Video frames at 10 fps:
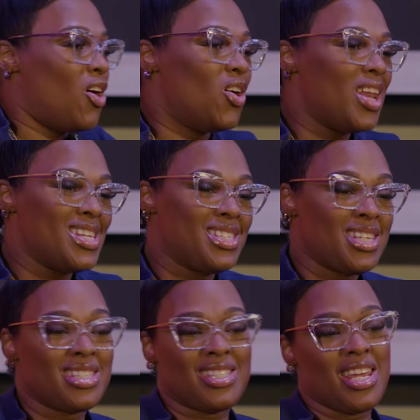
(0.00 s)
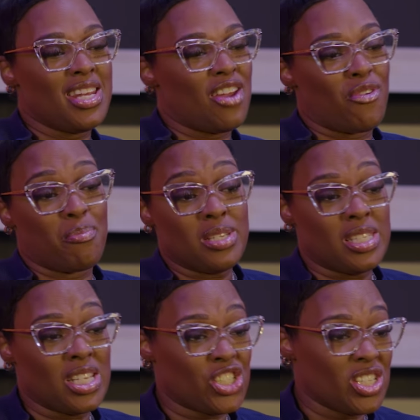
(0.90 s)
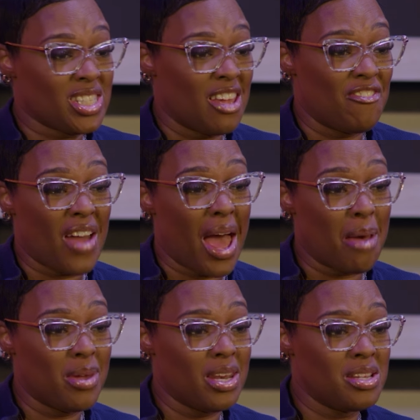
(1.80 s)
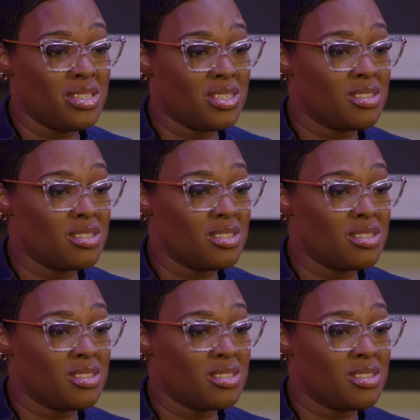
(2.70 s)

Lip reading: All that 16 different positions in 5 minutes.